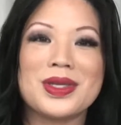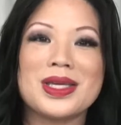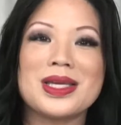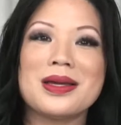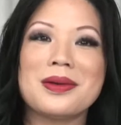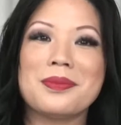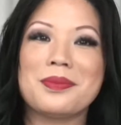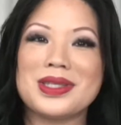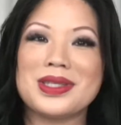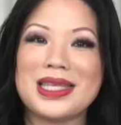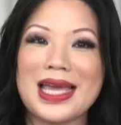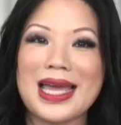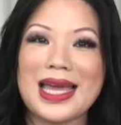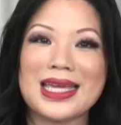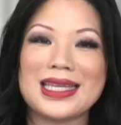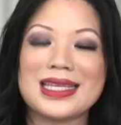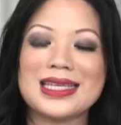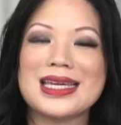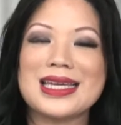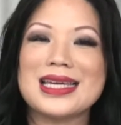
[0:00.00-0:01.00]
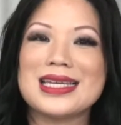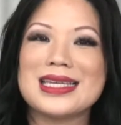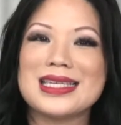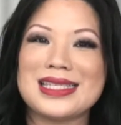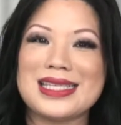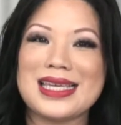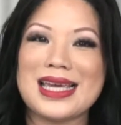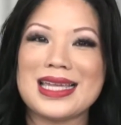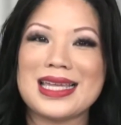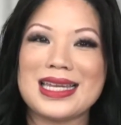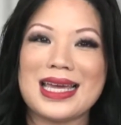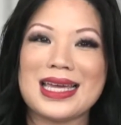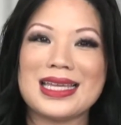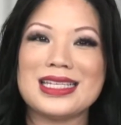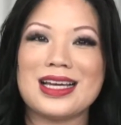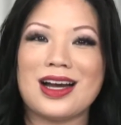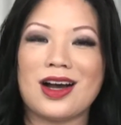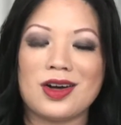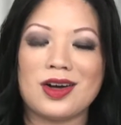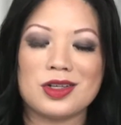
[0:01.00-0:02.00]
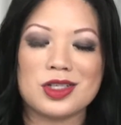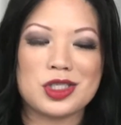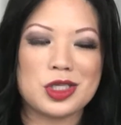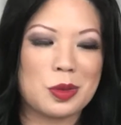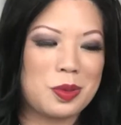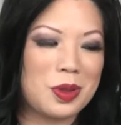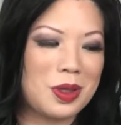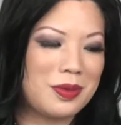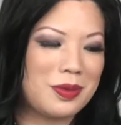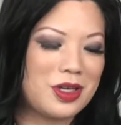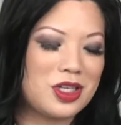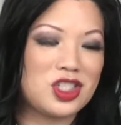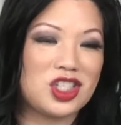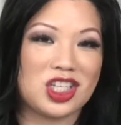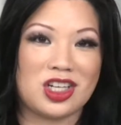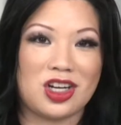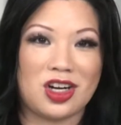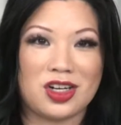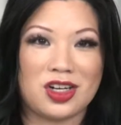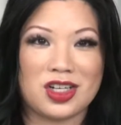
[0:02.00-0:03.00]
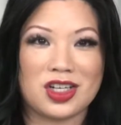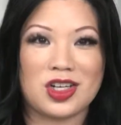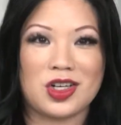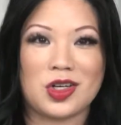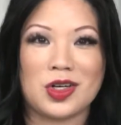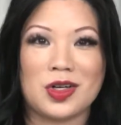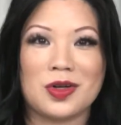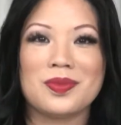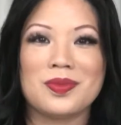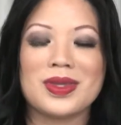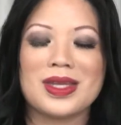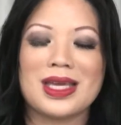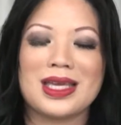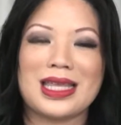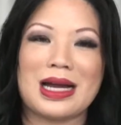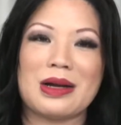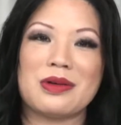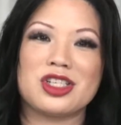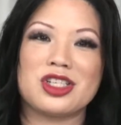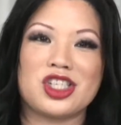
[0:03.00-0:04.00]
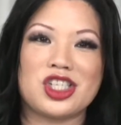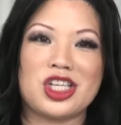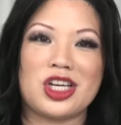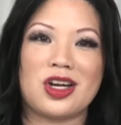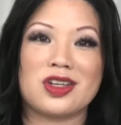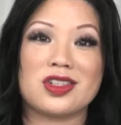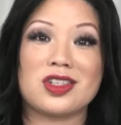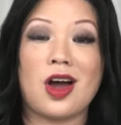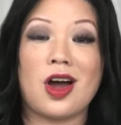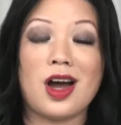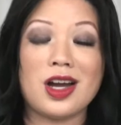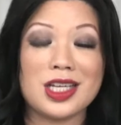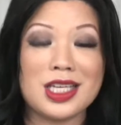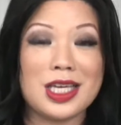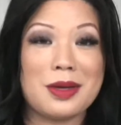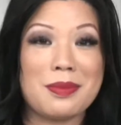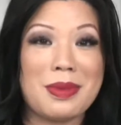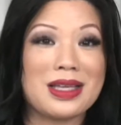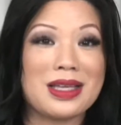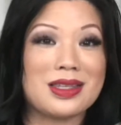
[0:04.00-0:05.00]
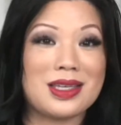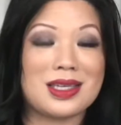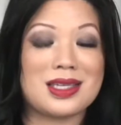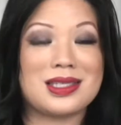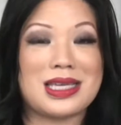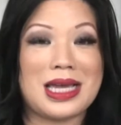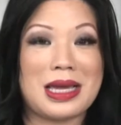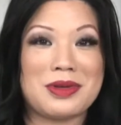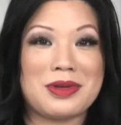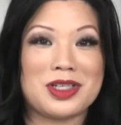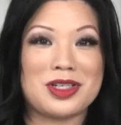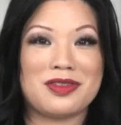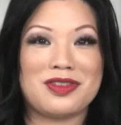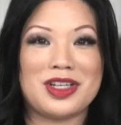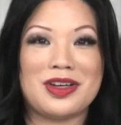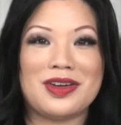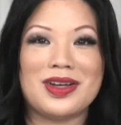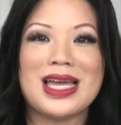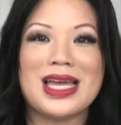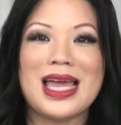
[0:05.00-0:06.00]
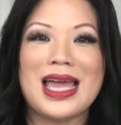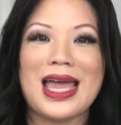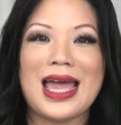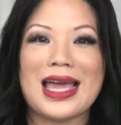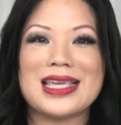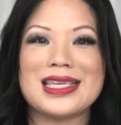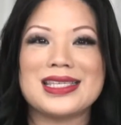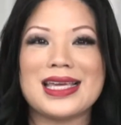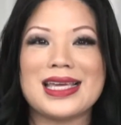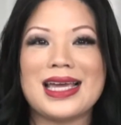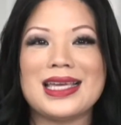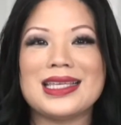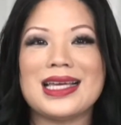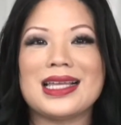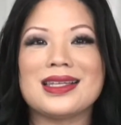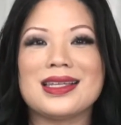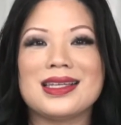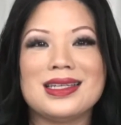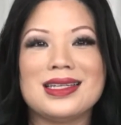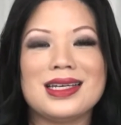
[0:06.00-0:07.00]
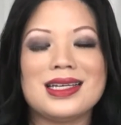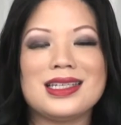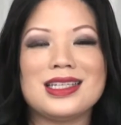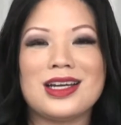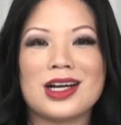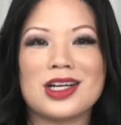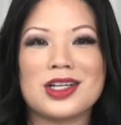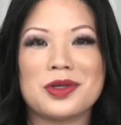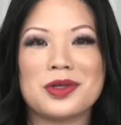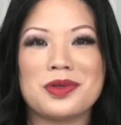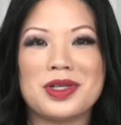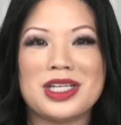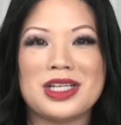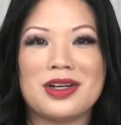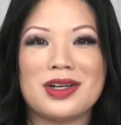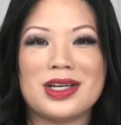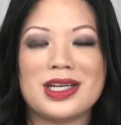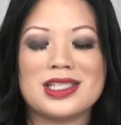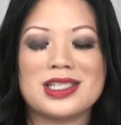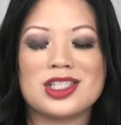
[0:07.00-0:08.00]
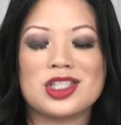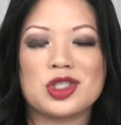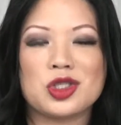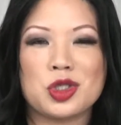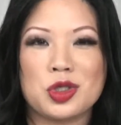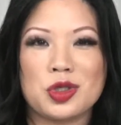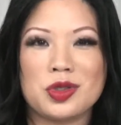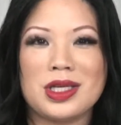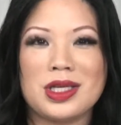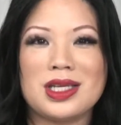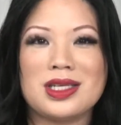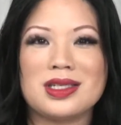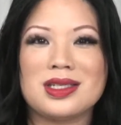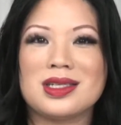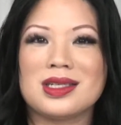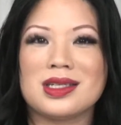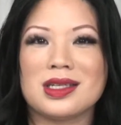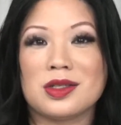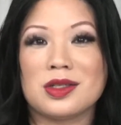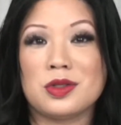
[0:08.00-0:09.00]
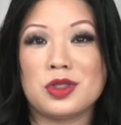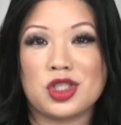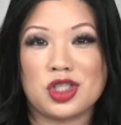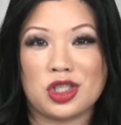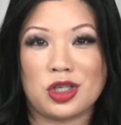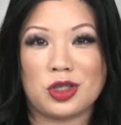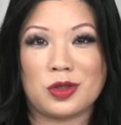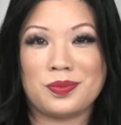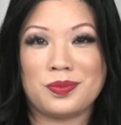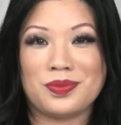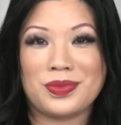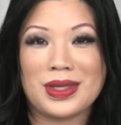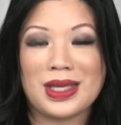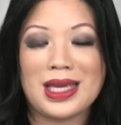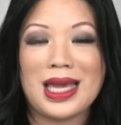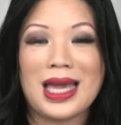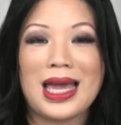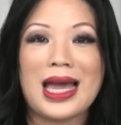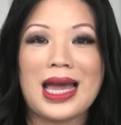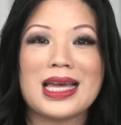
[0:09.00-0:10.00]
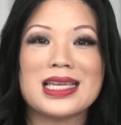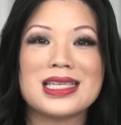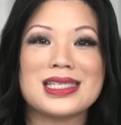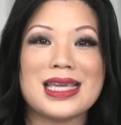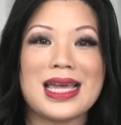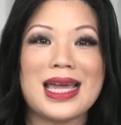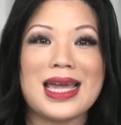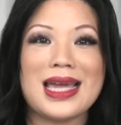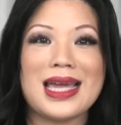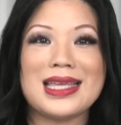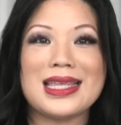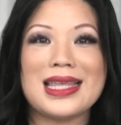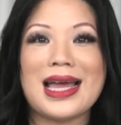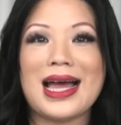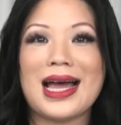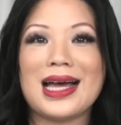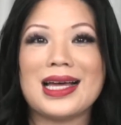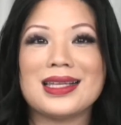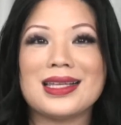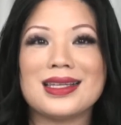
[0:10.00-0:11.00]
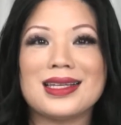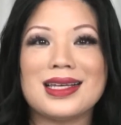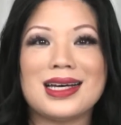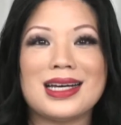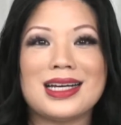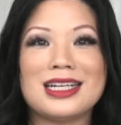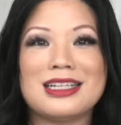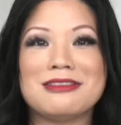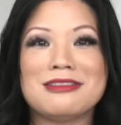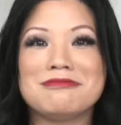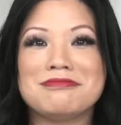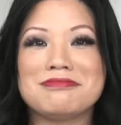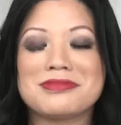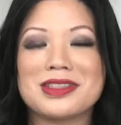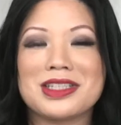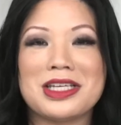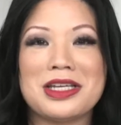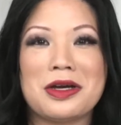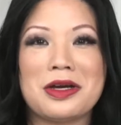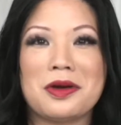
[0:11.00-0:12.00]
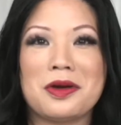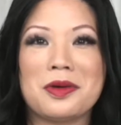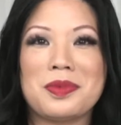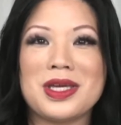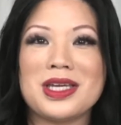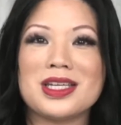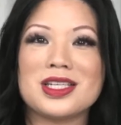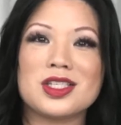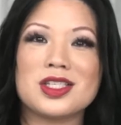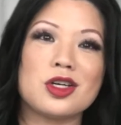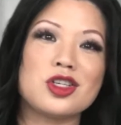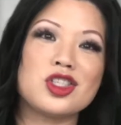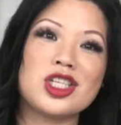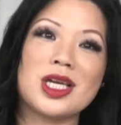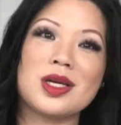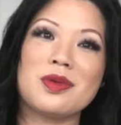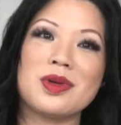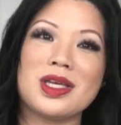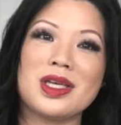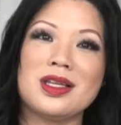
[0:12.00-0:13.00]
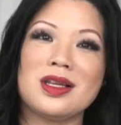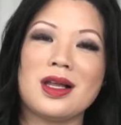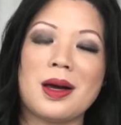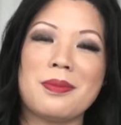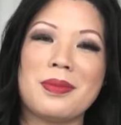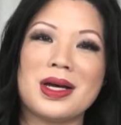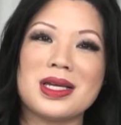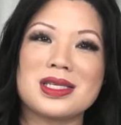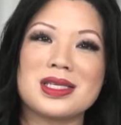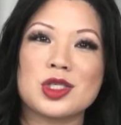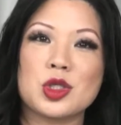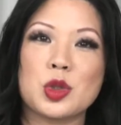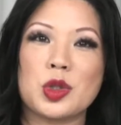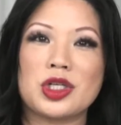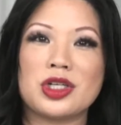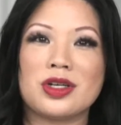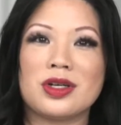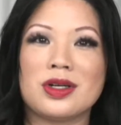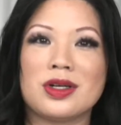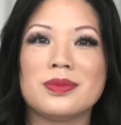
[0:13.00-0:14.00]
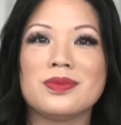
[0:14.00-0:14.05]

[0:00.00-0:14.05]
But then CNN also published an article that was shared talking about this same interview and saying that Linda Yacarino is truly delusional, saying that being associated with Elon Musk's Twitter